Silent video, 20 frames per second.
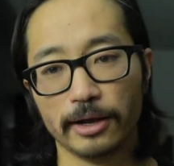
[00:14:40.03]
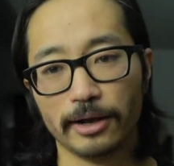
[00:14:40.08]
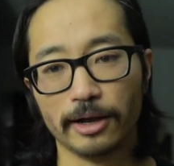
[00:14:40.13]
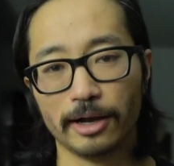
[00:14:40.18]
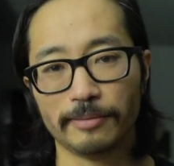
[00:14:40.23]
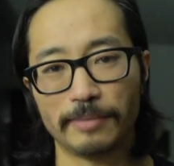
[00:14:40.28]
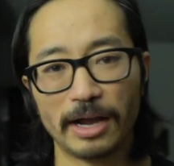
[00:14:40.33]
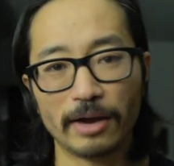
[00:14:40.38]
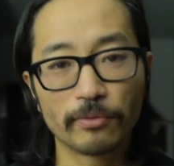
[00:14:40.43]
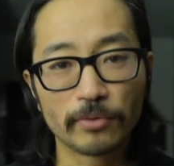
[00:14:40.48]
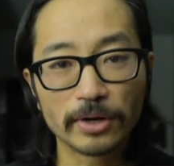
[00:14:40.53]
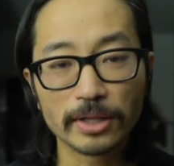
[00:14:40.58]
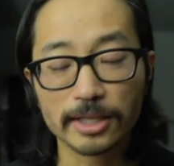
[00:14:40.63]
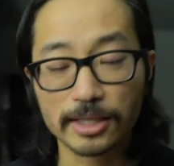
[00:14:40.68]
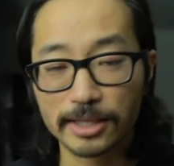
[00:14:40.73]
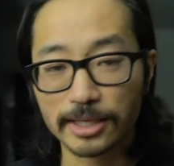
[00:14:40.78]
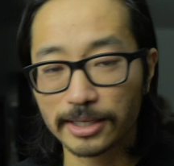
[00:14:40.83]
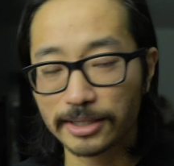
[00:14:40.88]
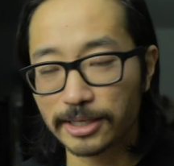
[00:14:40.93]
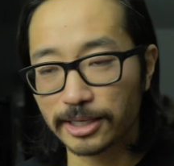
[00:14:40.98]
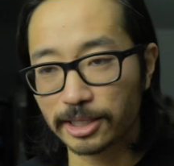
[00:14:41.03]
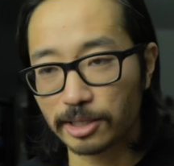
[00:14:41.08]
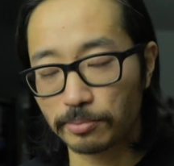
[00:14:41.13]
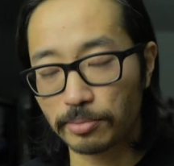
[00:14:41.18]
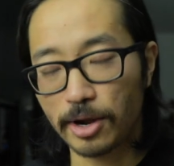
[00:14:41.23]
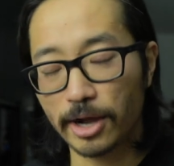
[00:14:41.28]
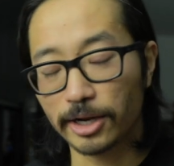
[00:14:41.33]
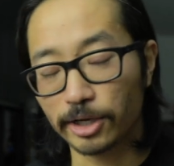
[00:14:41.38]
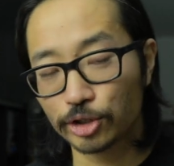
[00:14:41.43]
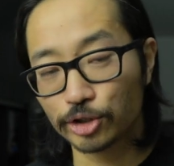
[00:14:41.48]
I really think that the
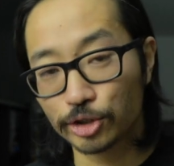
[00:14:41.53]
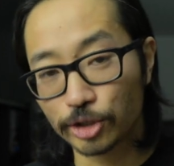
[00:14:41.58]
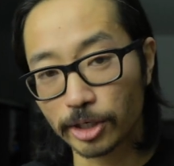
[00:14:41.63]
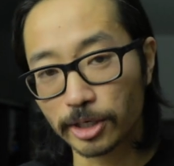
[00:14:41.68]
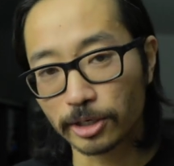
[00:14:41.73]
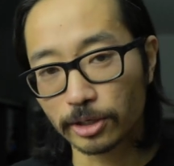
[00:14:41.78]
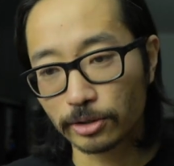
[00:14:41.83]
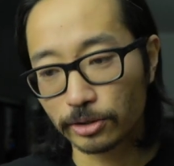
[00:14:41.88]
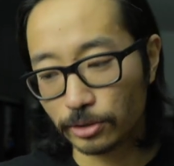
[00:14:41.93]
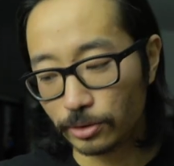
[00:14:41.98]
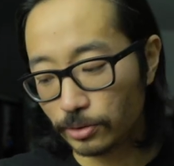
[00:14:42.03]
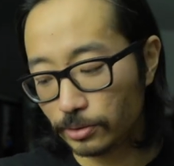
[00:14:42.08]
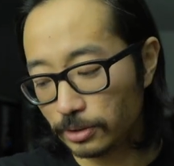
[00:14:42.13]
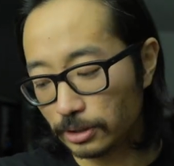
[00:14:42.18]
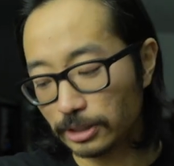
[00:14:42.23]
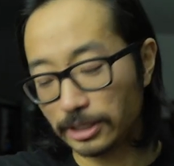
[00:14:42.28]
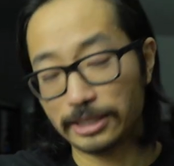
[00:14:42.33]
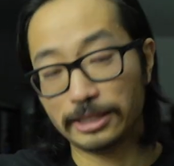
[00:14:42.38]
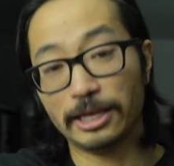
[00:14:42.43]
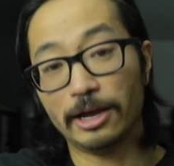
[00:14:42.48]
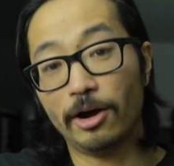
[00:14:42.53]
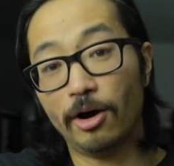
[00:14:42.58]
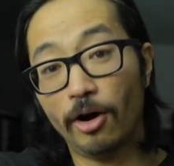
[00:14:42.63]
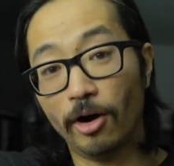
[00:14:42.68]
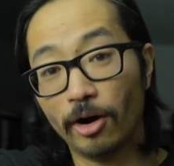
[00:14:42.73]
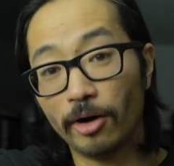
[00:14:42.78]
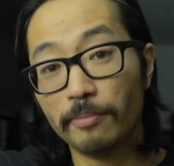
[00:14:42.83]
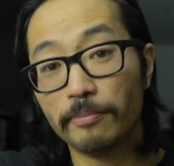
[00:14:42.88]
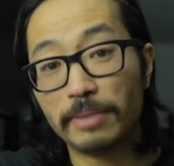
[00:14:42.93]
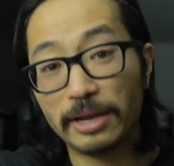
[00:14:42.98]
product should include like the
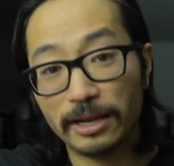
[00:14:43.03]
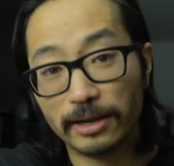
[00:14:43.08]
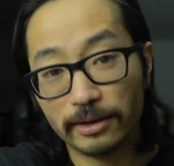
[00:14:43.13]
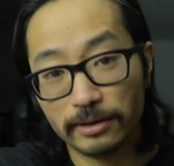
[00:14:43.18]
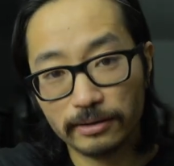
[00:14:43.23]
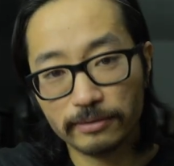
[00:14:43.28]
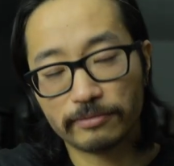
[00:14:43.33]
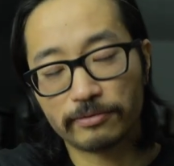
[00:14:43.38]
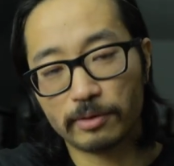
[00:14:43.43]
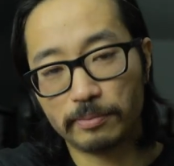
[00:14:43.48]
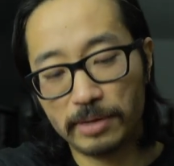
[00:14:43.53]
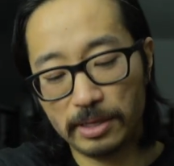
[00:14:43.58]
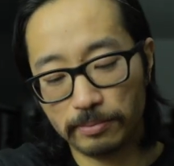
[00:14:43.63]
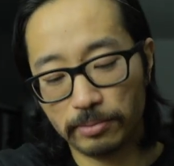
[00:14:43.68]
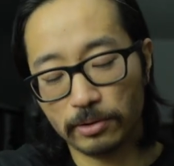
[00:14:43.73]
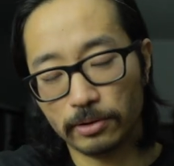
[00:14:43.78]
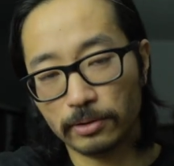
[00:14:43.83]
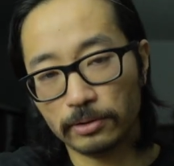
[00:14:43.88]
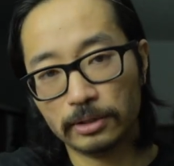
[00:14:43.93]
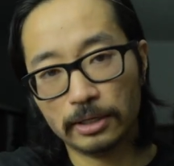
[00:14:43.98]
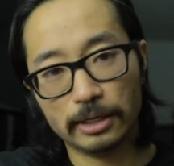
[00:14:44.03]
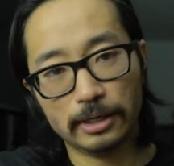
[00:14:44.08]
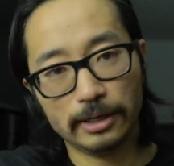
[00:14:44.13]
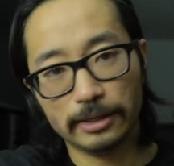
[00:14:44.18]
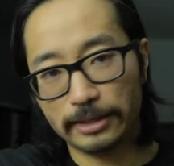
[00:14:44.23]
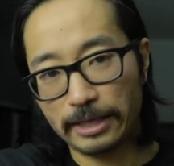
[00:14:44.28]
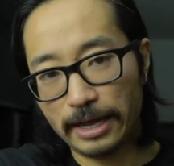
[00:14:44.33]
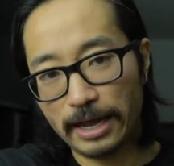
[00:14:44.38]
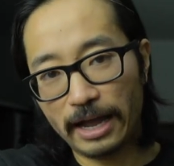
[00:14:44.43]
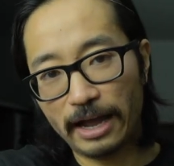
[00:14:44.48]
armband for people
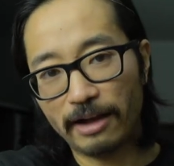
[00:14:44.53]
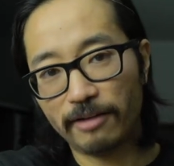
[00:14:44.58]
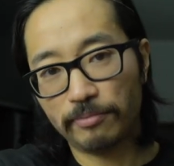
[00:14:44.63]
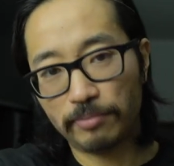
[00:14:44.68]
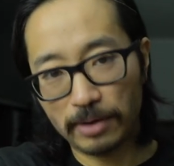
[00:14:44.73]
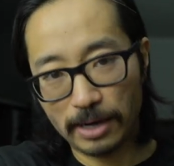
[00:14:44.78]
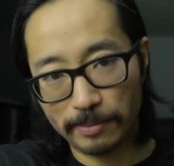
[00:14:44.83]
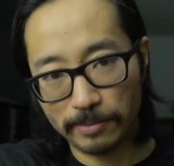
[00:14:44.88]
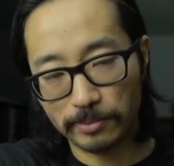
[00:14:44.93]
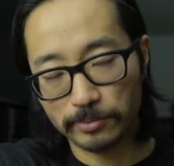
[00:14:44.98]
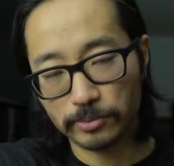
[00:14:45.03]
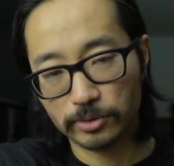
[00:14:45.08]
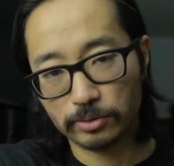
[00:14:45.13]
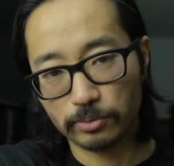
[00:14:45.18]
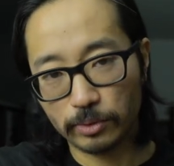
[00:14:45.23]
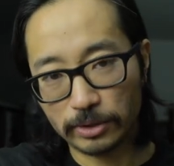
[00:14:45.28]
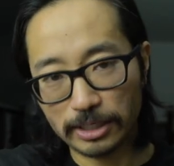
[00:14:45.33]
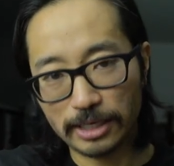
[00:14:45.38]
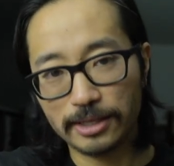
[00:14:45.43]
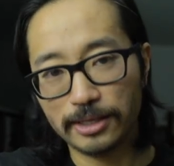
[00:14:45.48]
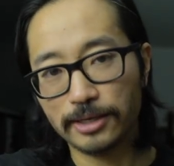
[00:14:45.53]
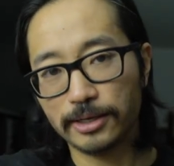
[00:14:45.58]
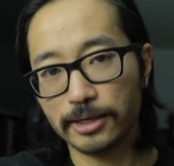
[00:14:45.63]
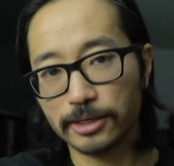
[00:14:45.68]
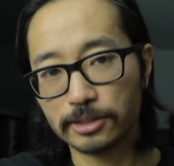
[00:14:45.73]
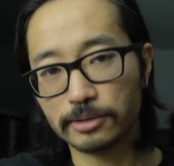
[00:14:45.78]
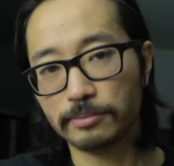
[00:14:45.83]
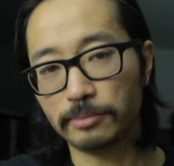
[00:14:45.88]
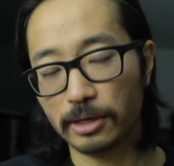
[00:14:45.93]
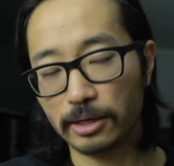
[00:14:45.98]
that have problems, which I think
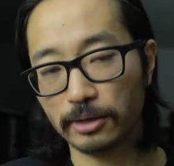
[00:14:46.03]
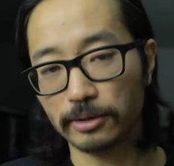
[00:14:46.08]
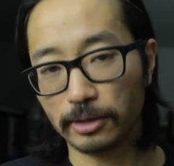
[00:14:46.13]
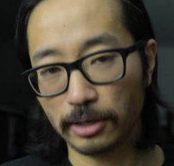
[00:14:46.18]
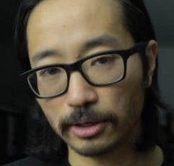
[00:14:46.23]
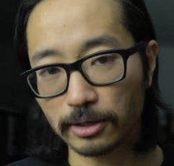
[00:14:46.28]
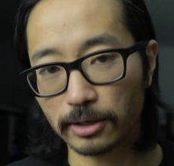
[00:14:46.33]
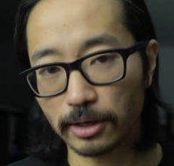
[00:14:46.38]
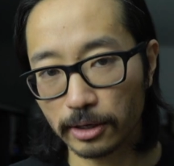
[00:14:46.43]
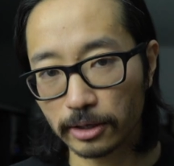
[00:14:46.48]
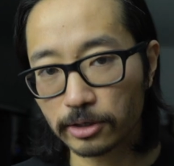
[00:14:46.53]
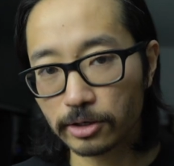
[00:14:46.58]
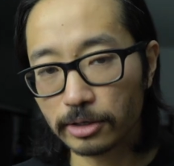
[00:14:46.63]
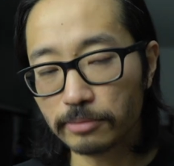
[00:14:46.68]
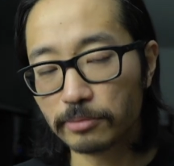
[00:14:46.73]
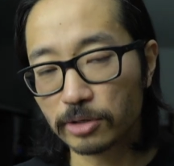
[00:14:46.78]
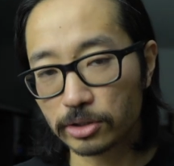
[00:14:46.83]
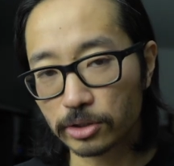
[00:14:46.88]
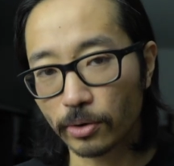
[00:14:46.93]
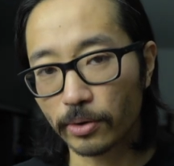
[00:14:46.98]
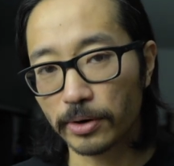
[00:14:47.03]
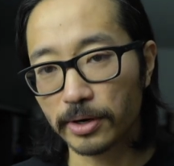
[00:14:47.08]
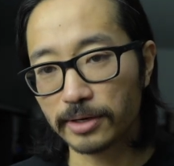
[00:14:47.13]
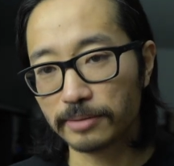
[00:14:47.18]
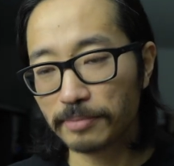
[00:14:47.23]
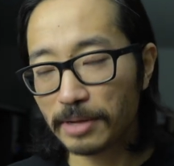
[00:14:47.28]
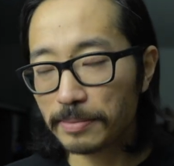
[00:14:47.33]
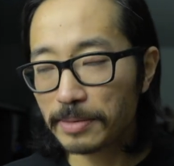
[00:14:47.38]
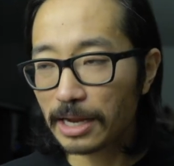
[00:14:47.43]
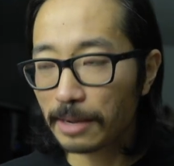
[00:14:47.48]
is a good majority,
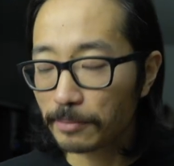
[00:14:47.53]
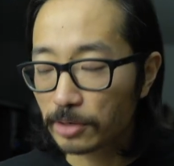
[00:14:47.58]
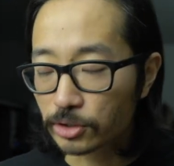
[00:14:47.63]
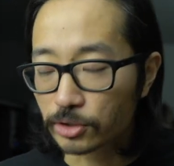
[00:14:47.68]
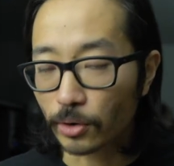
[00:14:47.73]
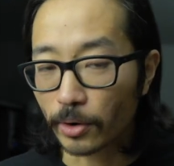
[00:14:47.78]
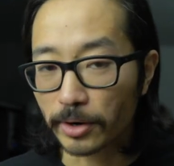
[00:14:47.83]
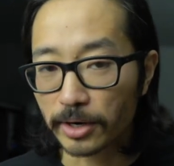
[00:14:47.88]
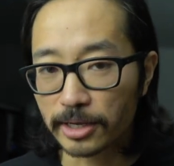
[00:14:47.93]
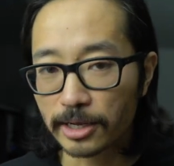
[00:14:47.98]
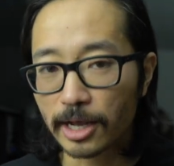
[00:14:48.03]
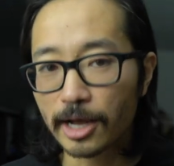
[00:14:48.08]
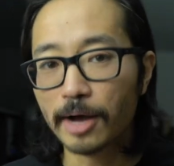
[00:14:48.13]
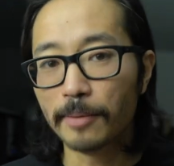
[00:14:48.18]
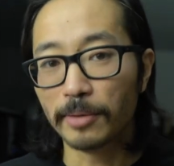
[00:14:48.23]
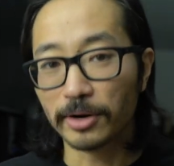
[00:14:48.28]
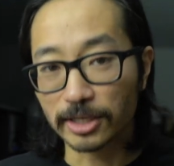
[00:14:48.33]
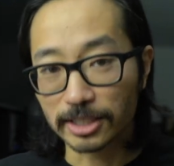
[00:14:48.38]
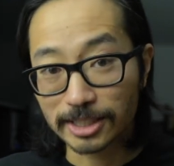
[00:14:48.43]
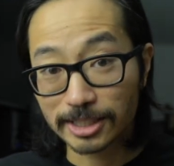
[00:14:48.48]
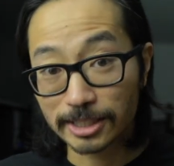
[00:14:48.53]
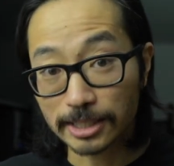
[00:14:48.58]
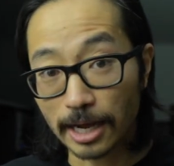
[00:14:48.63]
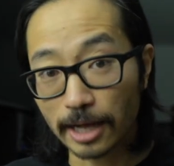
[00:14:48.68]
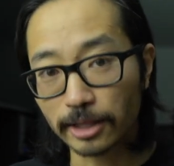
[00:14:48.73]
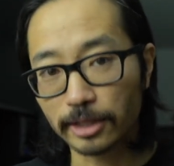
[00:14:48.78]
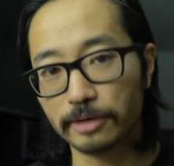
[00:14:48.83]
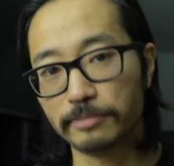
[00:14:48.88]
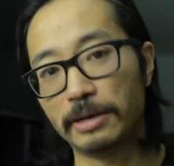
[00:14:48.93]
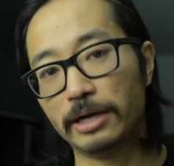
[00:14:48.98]
maybe not majority, but a
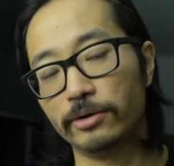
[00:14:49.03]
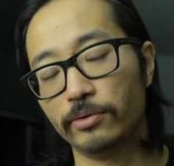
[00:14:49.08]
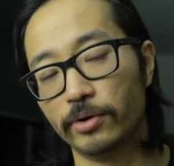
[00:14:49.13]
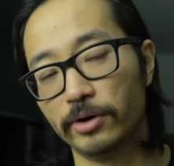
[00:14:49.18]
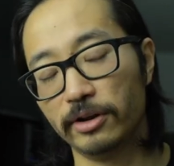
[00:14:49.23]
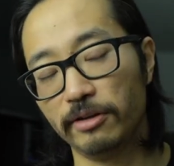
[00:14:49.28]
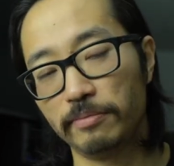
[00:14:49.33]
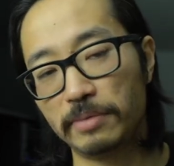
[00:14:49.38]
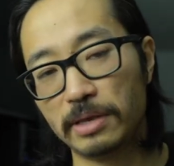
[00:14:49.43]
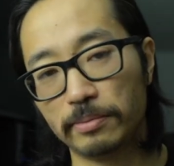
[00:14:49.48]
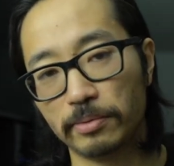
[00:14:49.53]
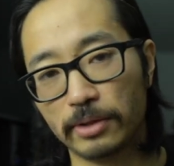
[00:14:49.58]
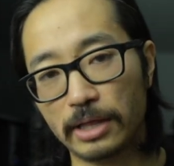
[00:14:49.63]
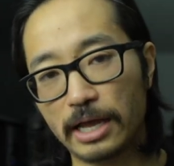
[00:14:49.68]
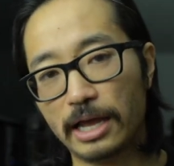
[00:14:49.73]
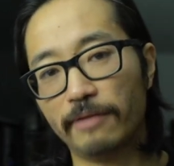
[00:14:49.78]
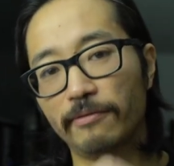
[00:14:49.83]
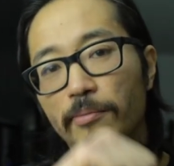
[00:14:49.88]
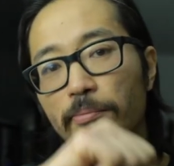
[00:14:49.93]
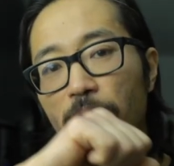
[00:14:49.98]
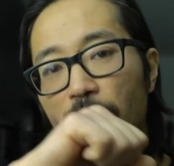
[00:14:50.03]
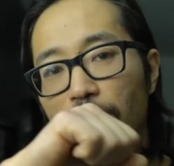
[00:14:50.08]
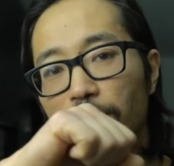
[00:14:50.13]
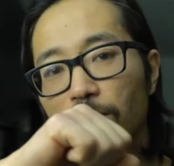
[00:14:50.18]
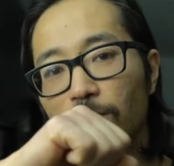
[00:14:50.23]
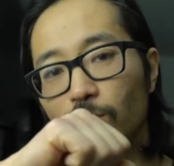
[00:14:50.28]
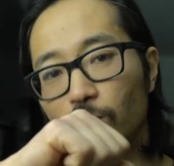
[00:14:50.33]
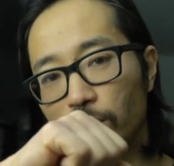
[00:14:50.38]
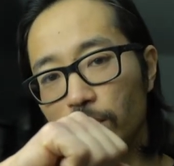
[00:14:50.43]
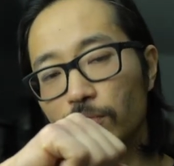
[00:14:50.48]
solid minority of people that have a
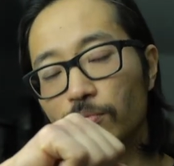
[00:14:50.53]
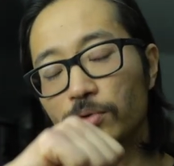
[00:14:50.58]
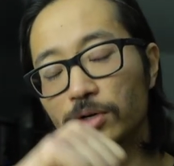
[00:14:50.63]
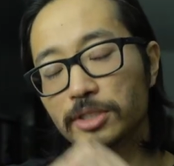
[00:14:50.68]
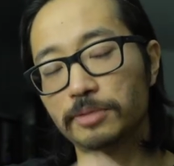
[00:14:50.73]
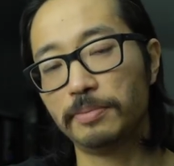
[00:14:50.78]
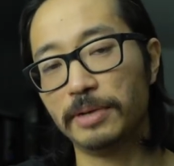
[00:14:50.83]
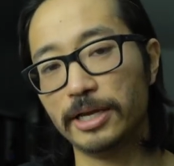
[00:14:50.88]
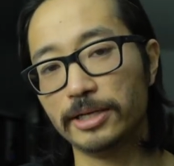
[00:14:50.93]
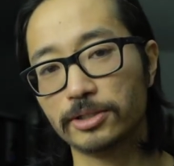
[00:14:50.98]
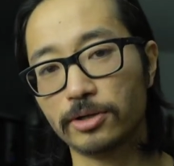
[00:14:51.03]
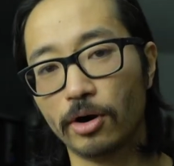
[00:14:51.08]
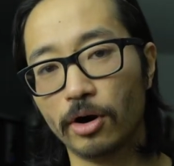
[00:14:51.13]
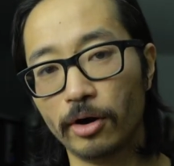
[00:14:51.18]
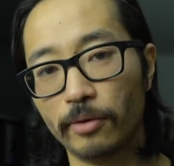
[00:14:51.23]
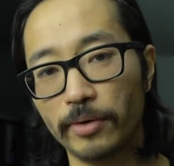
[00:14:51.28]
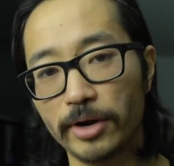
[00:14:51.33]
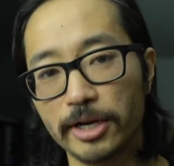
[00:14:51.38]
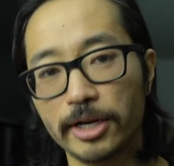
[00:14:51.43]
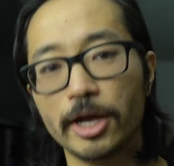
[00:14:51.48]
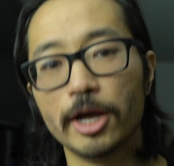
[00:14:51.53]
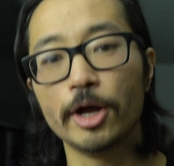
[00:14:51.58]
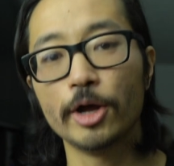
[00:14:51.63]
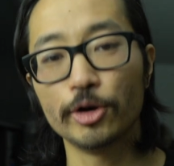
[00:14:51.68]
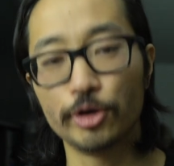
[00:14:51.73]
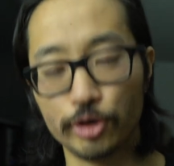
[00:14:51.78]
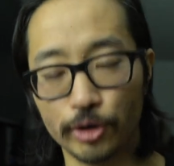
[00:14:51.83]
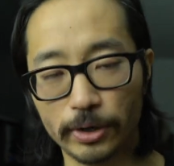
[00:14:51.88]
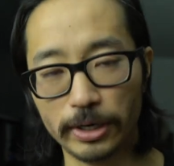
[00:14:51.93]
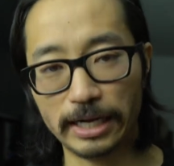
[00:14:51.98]
problem with wrist-based heart rate
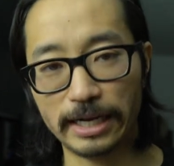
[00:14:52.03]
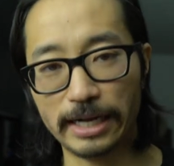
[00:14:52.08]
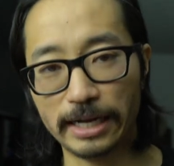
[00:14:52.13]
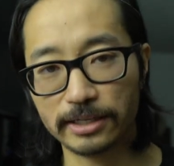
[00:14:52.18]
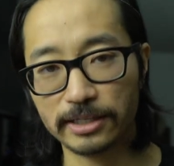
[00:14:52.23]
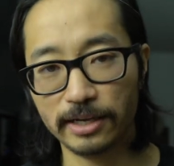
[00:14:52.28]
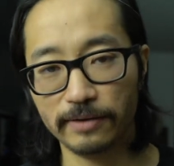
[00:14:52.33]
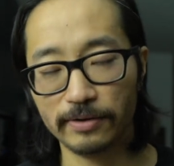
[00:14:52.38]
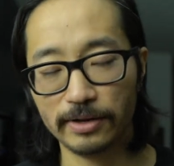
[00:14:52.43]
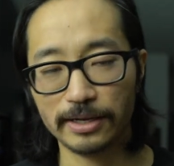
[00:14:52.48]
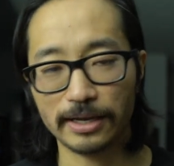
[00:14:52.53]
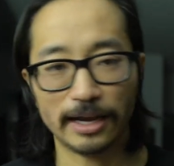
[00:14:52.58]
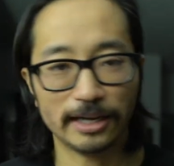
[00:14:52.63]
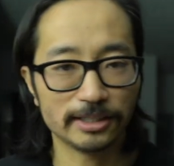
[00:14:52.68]
during an activity.